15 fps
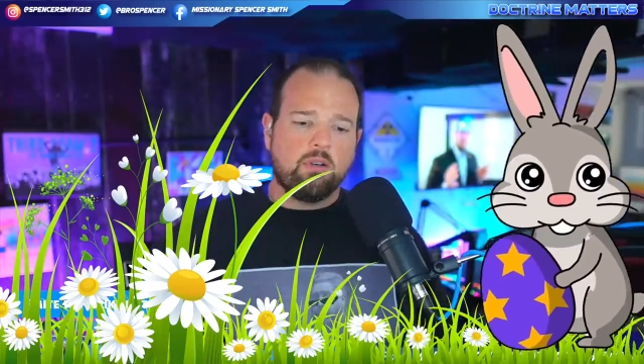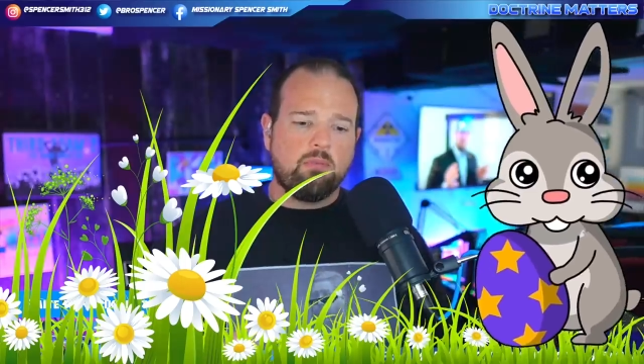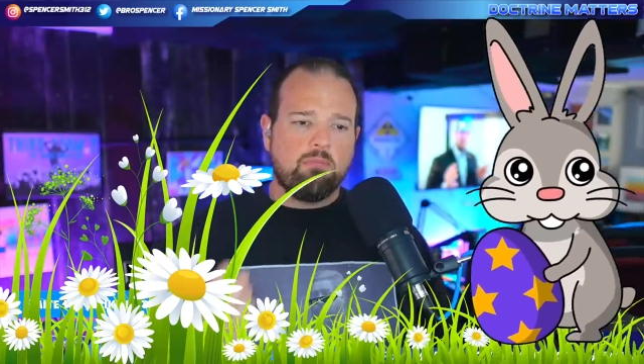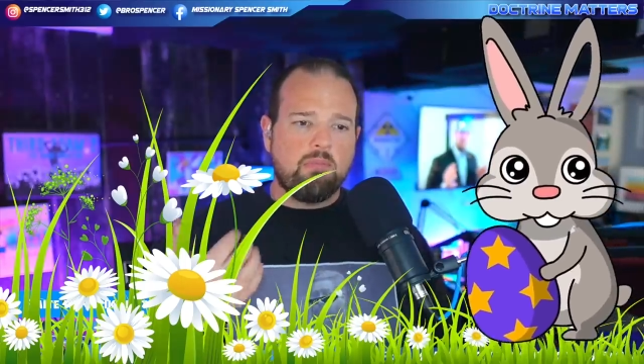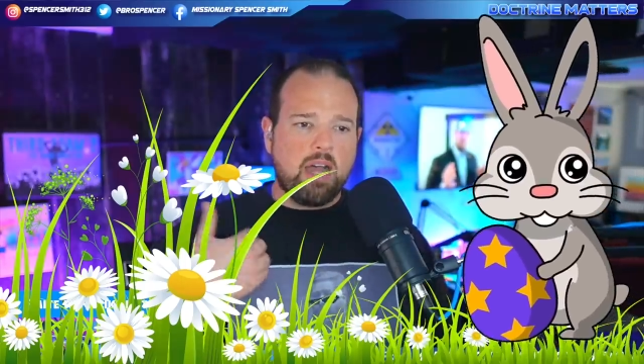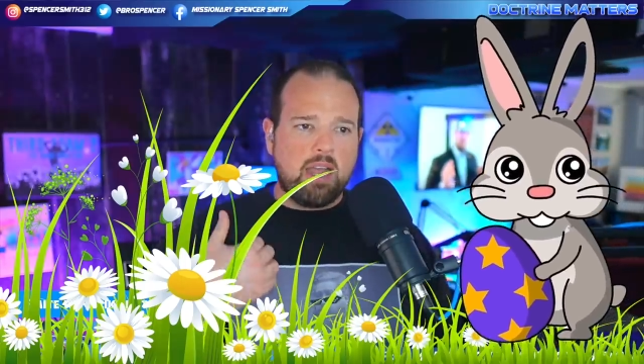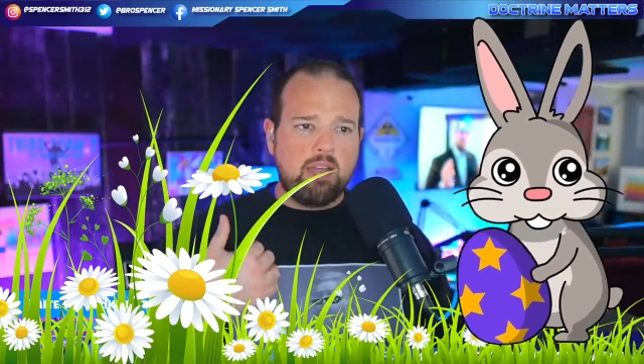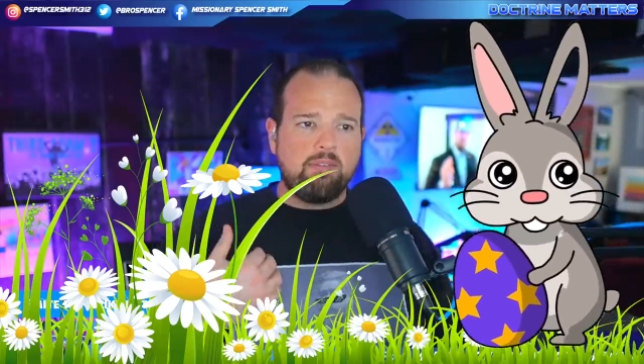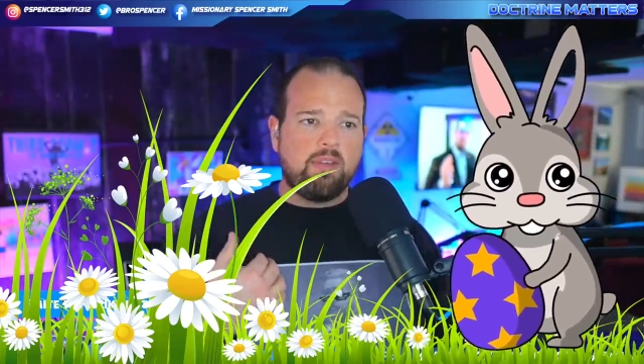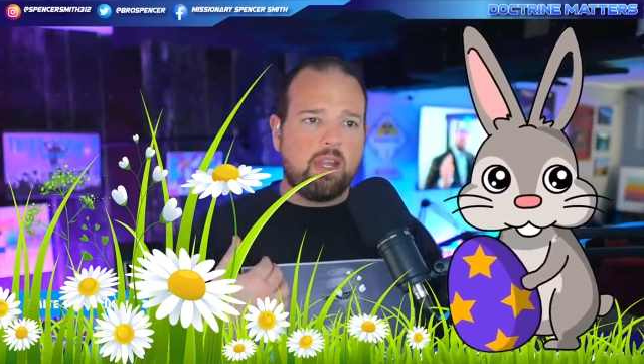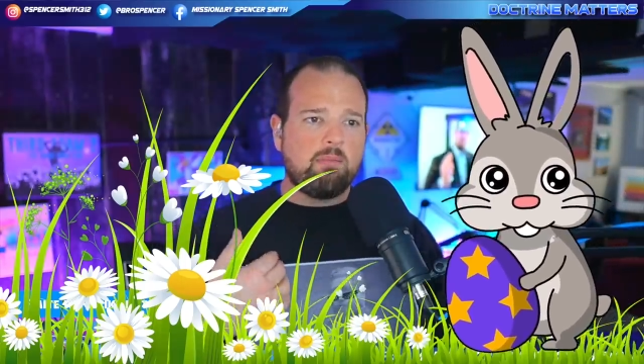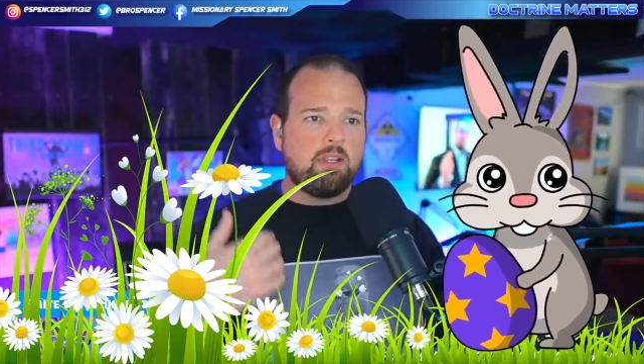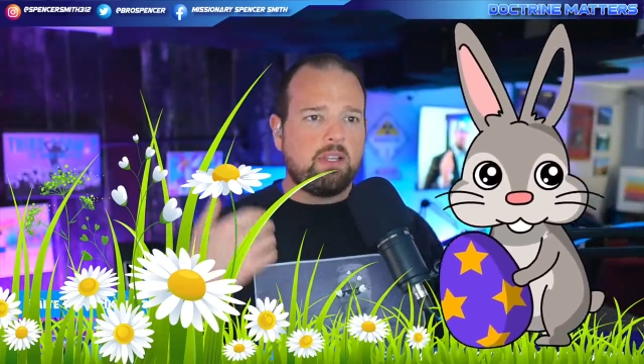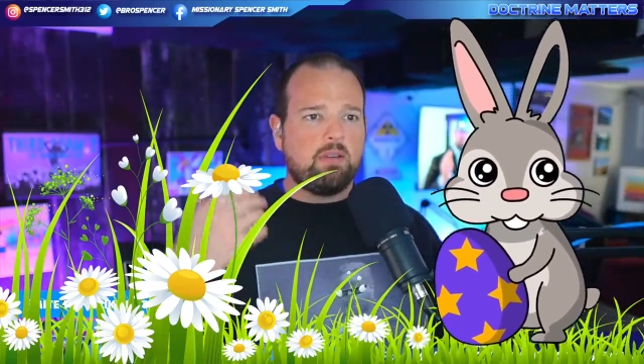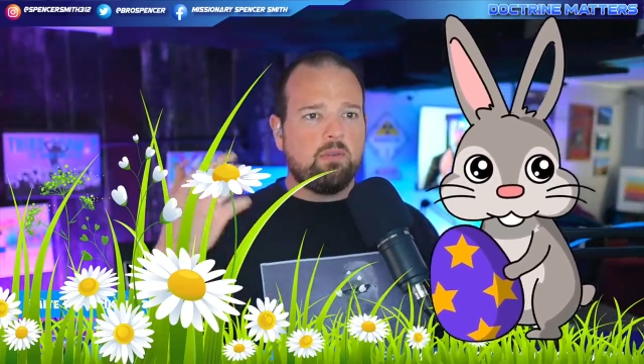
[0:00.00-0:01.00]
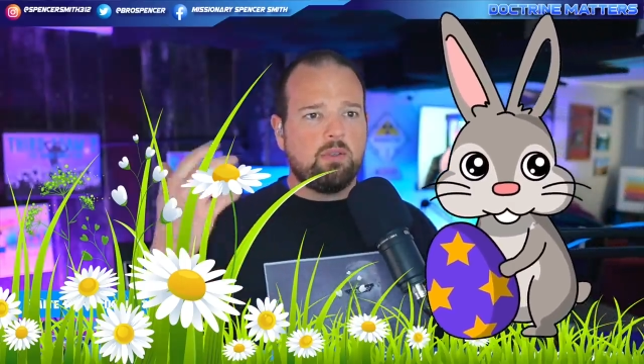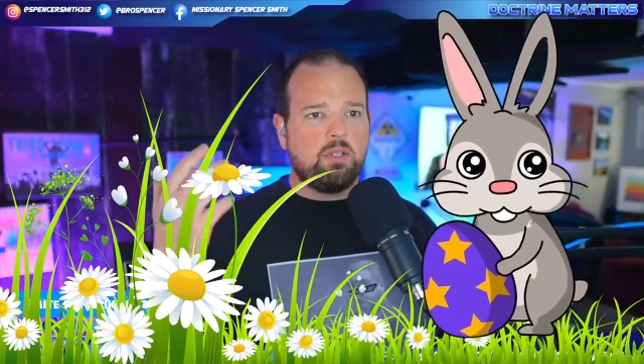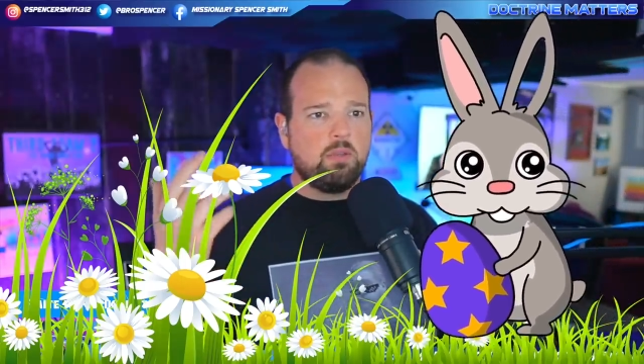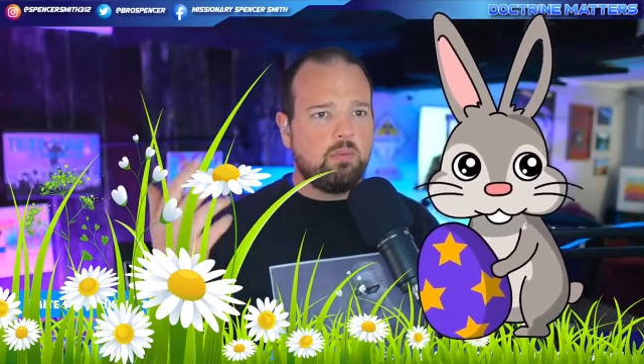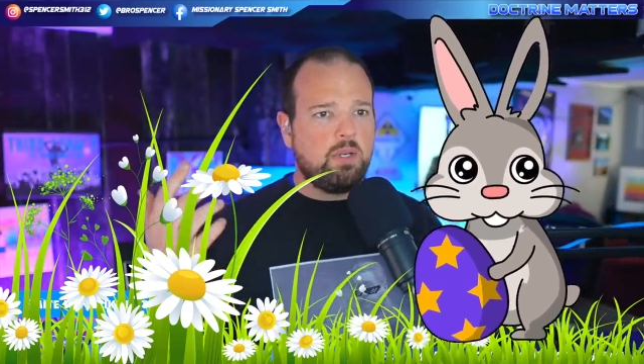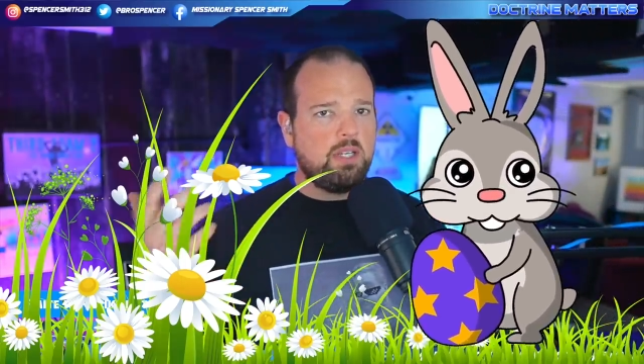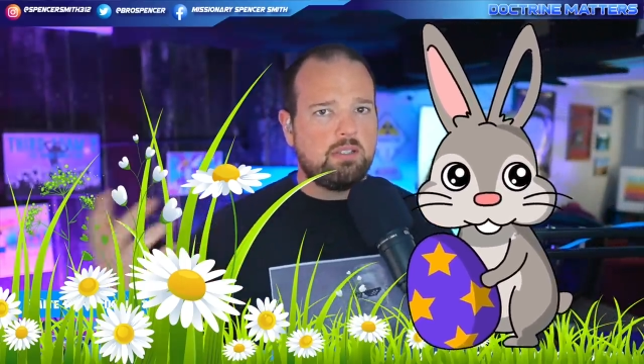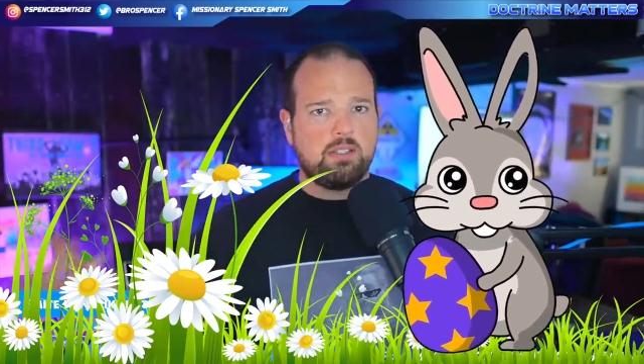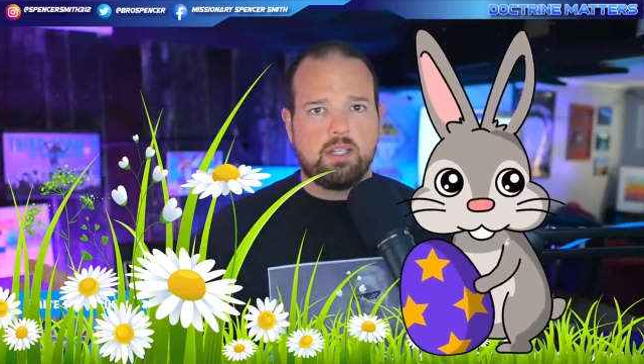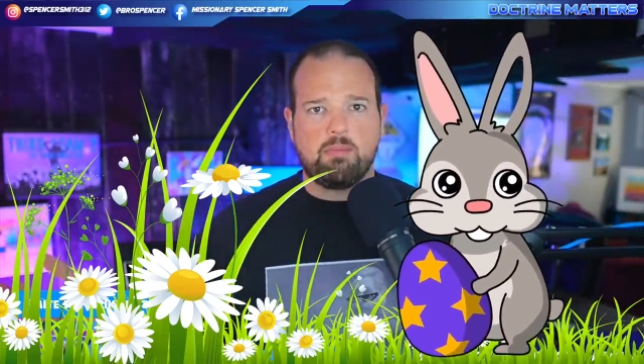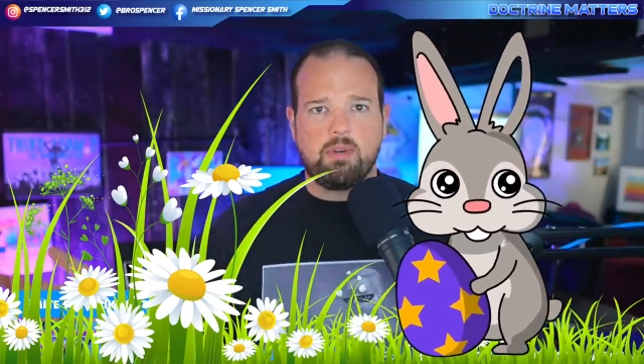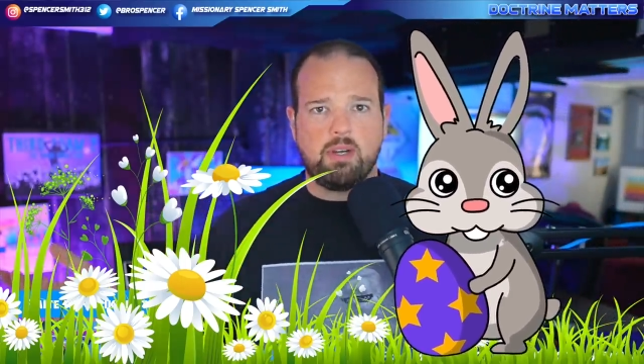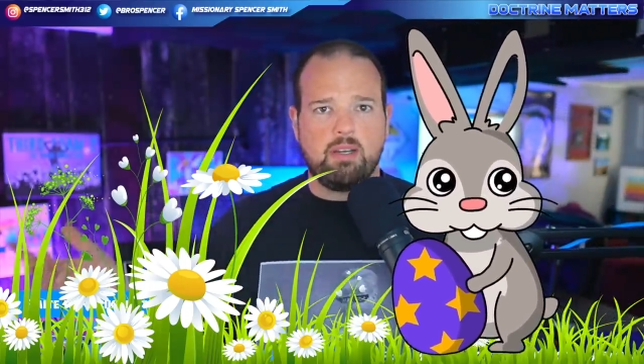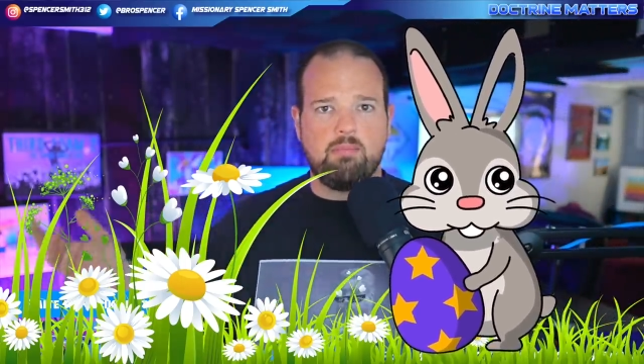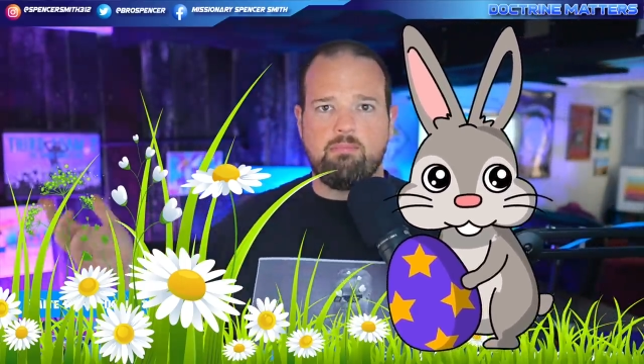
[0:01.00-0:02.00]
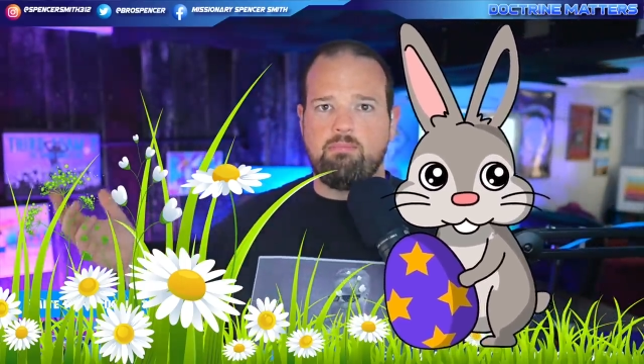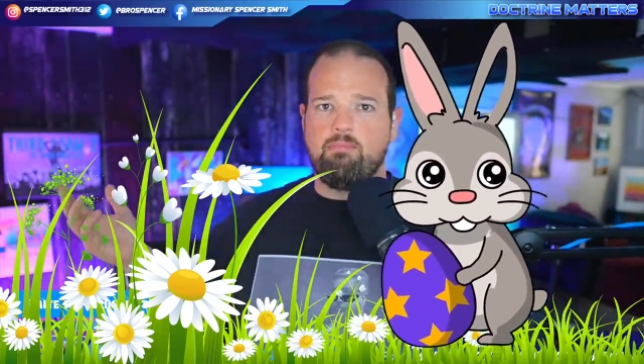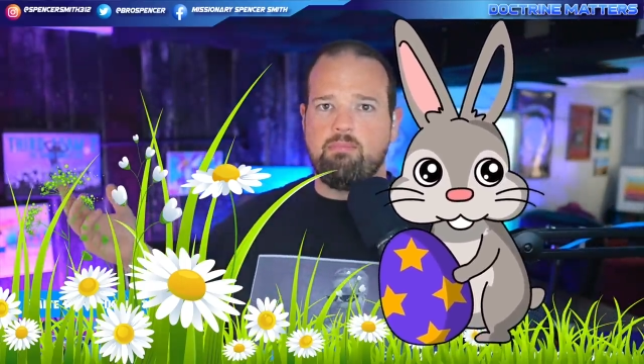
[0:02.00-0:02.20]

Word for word: my family, do we celebrate,